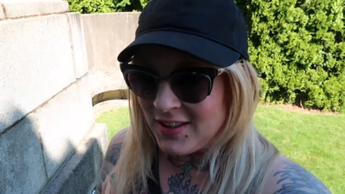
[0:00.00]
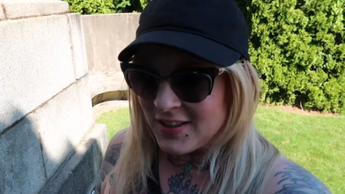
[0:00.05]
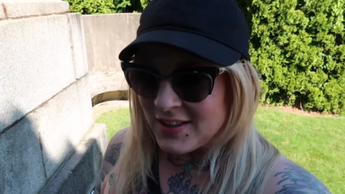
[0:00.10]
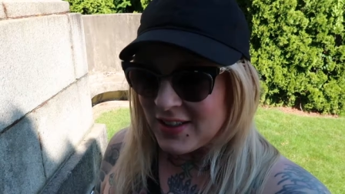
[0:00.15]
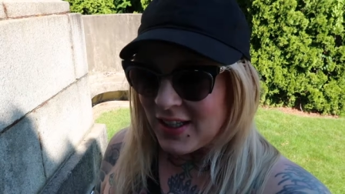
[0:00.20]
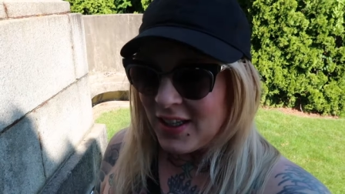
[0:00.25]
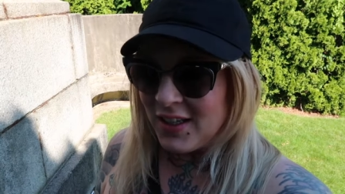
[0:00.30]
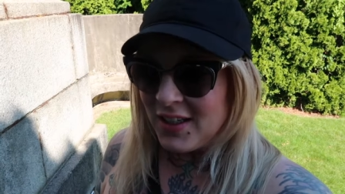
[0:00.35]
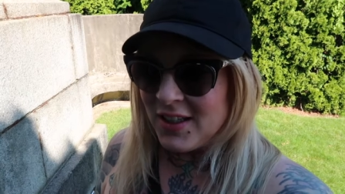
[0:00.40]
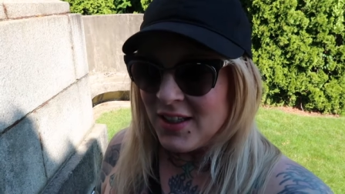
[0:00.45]
Something,
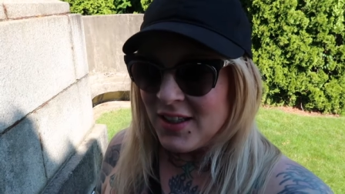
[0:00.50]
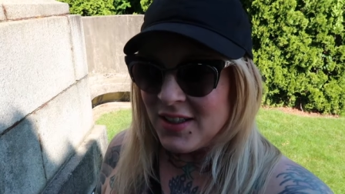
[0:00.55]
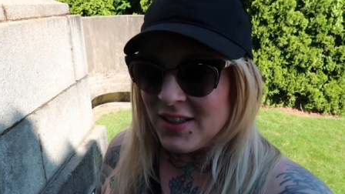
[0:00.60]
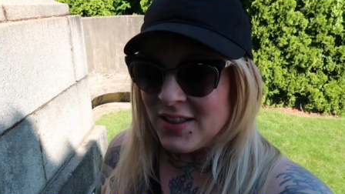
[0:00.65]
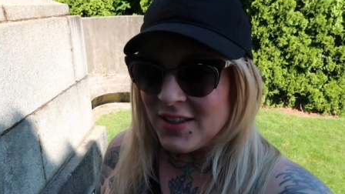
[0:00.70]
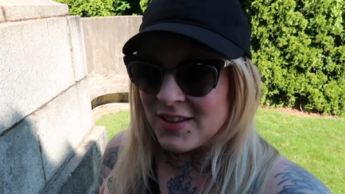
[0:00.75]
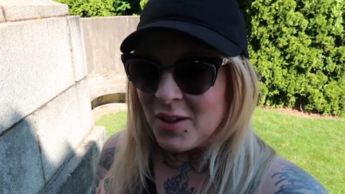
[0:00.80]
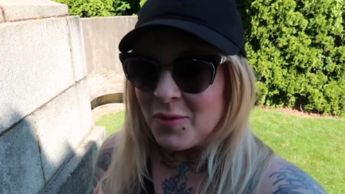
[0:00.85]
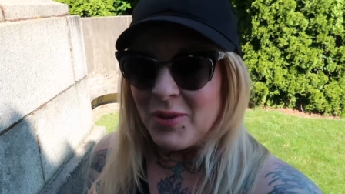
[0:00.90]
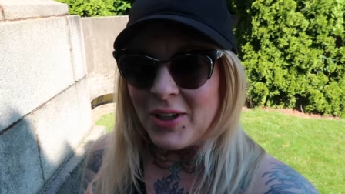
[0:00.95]

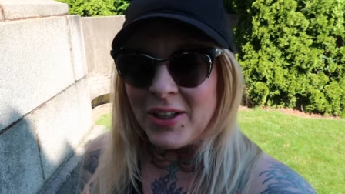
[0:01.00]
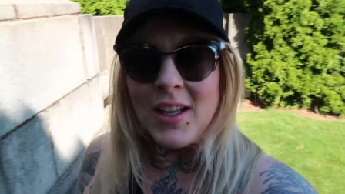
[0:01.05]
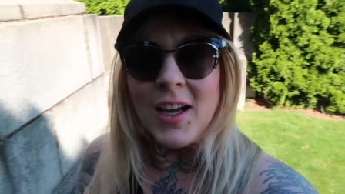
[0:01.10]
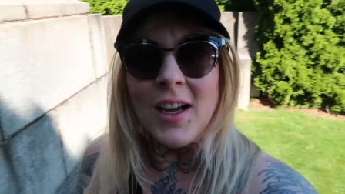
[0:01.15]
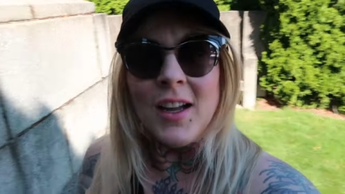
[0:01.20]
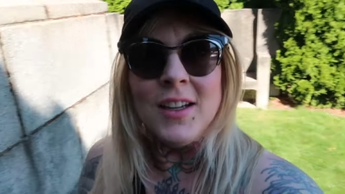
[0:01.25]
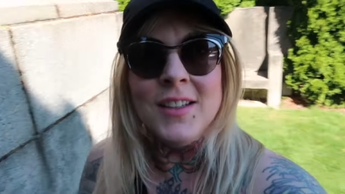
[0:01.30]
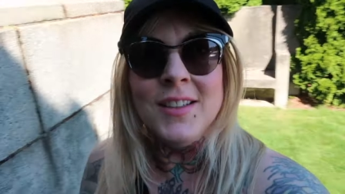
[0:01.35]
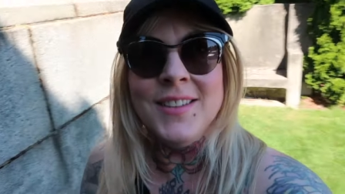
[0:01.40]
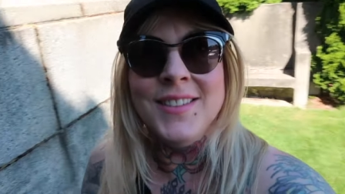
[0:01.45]
like something like
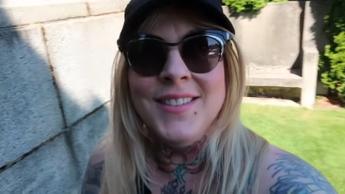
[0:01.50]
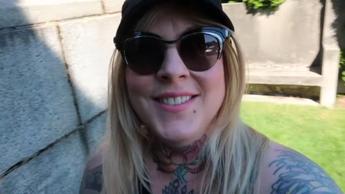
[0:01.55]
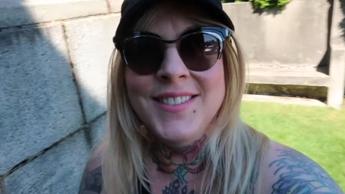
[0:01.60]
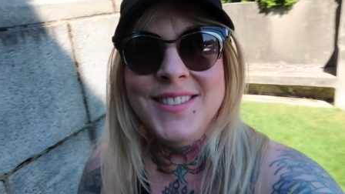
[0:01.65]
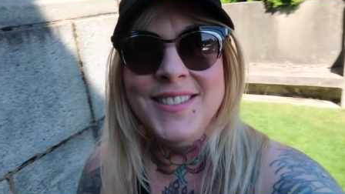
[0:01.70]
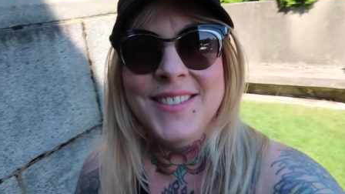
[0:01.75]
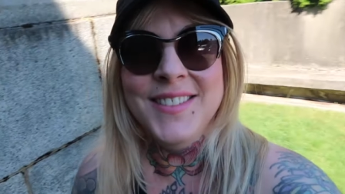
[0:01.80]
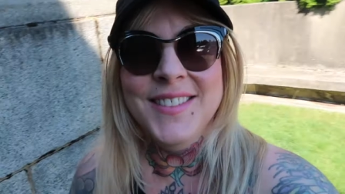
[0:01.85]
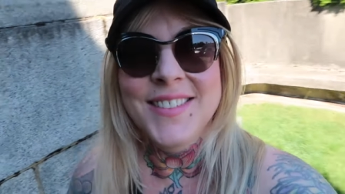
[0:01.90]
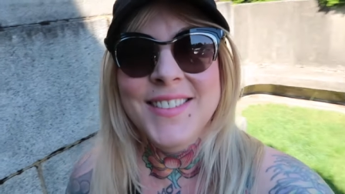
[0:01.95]
that.
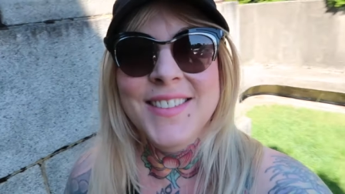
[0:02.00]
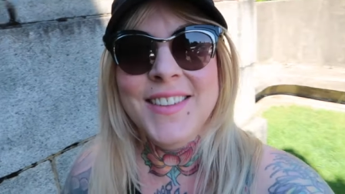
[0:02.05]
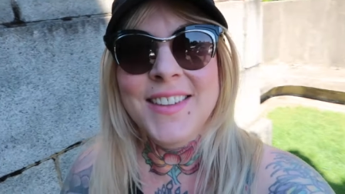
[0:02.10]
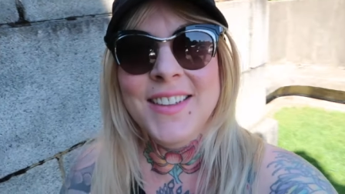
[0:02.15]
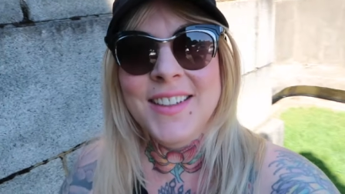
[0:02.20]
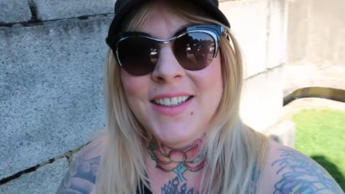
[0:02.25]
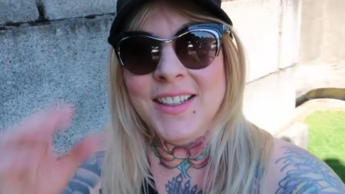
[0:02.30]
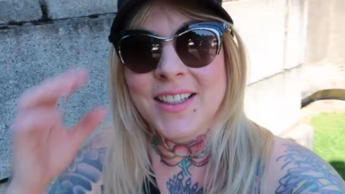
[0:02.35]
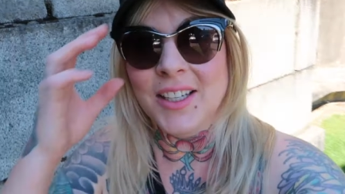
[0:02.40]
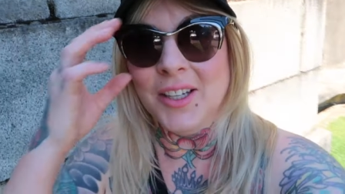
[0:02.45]

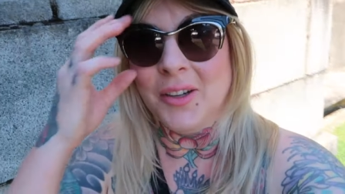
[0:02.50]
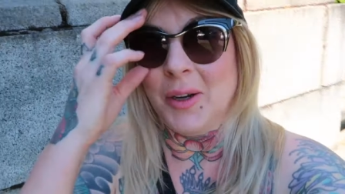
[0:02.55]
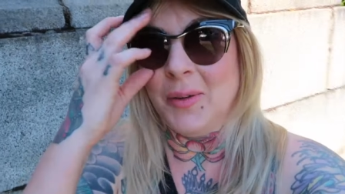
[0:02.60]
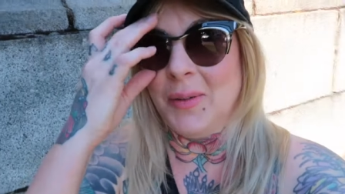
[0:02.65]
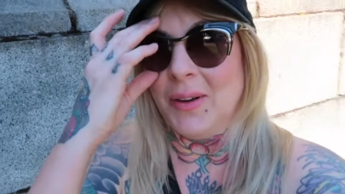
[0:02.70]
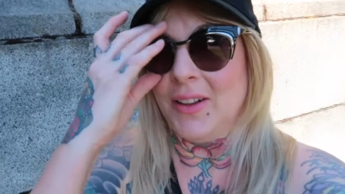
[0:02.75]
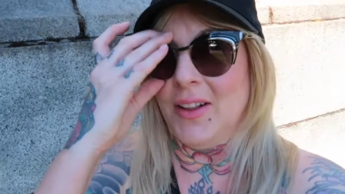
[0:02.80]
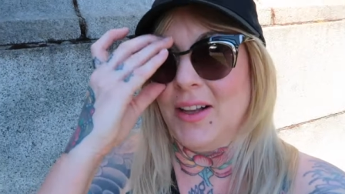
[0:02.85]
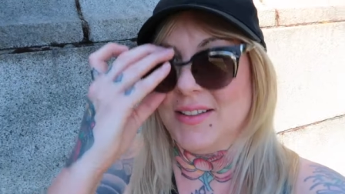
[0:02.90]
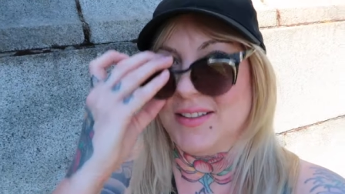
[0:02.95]
Anyway,
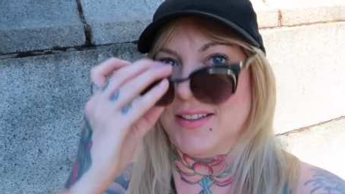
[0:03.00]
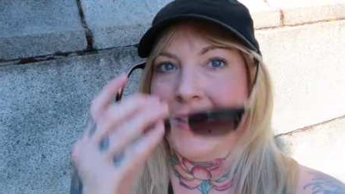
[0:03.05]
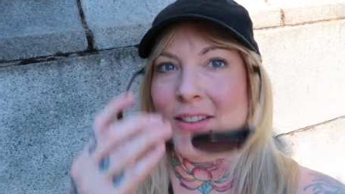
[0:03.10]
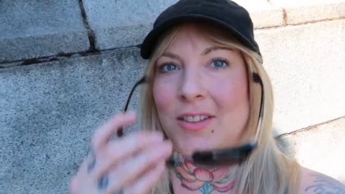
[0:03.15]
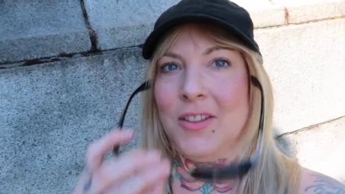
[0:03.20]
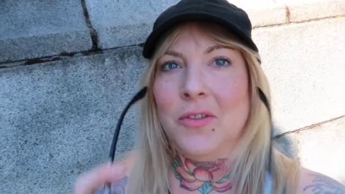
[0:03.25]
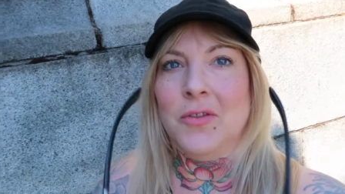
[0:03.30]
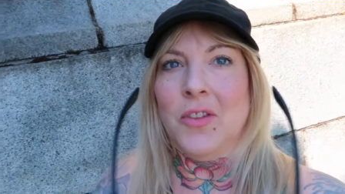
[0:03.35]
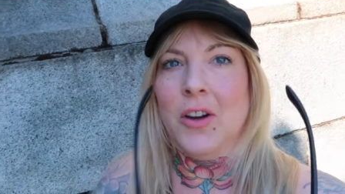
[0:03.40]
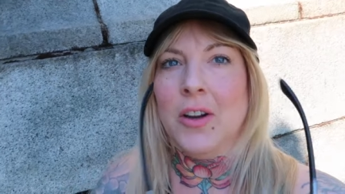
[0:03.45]
my glasses
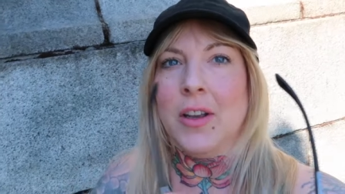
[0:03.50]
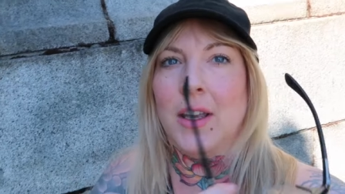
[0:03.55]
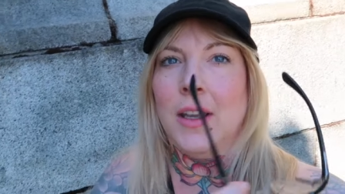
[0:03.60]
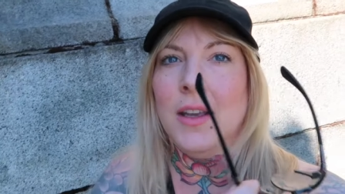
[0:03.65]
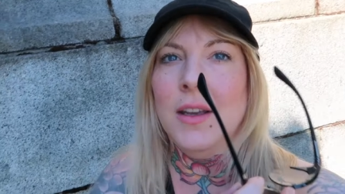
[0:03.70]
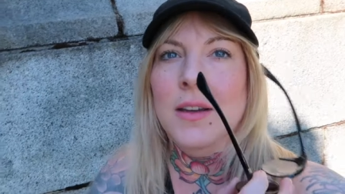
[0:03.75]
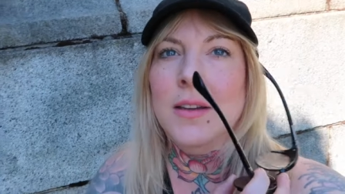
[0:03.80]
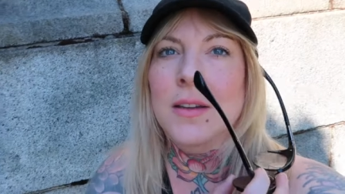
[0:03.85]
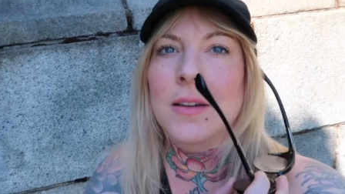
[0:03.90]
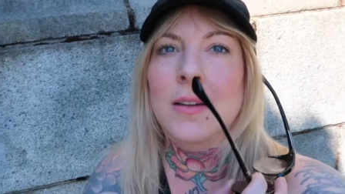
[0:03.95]
look
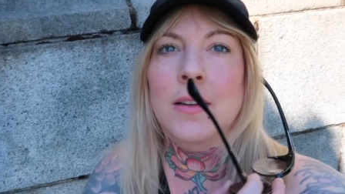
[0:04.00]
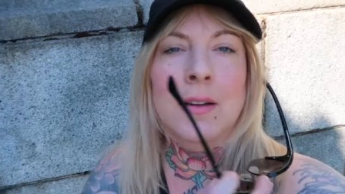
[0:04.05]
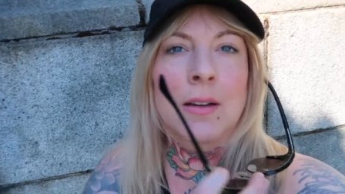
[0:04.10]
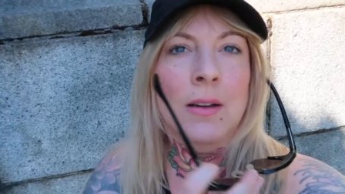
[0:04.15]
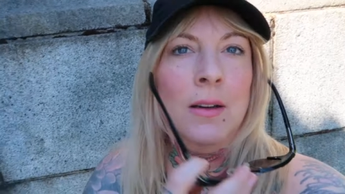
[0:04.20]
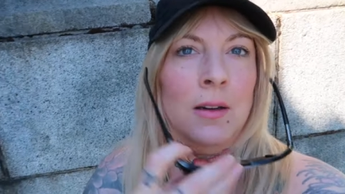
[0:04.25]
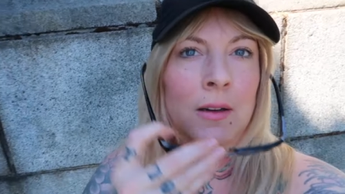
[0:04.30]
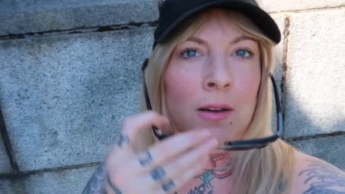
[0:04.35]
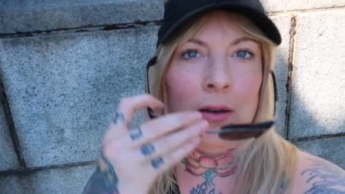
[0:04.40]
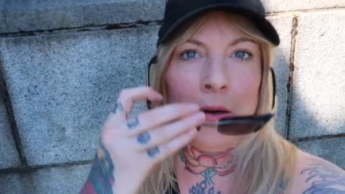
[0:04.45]
funky,
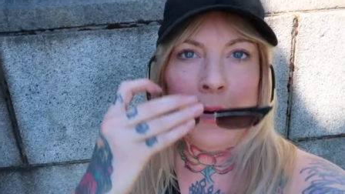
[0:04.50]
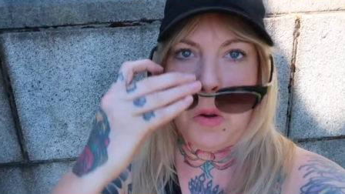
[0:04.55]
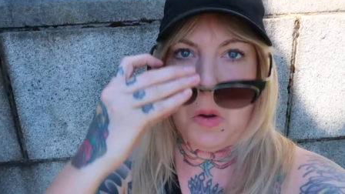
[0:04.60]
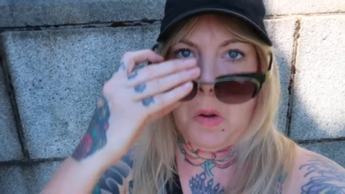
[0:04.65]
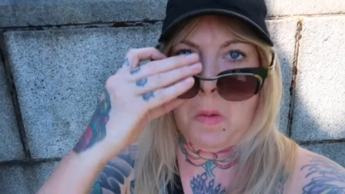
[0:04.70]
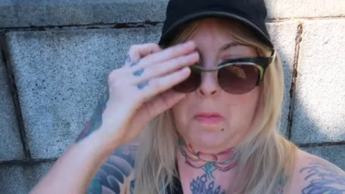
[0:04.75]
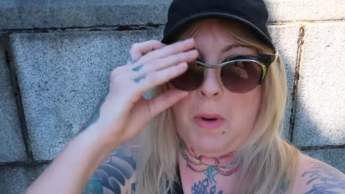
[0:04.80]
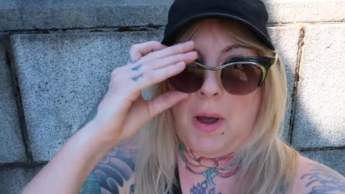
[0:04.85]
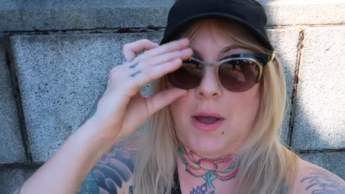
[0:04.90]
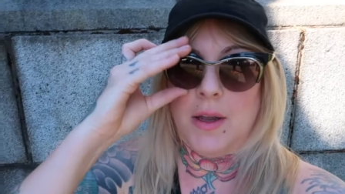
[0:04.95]

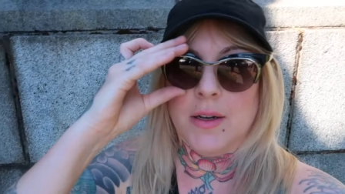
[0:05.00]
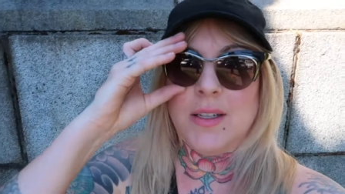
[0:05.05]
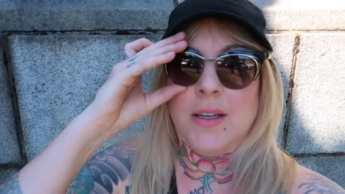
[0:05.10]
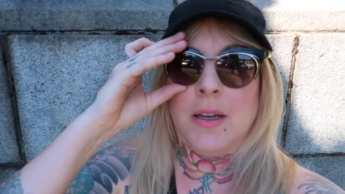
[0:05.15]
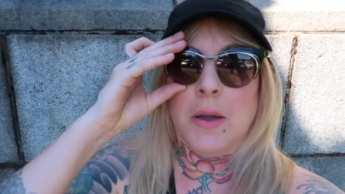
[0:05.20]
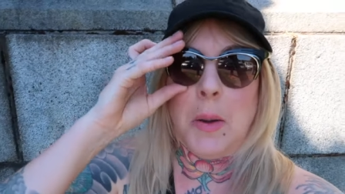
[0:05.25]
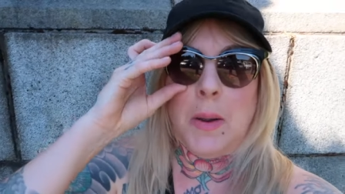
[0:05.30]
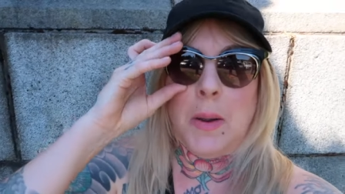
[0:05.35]
but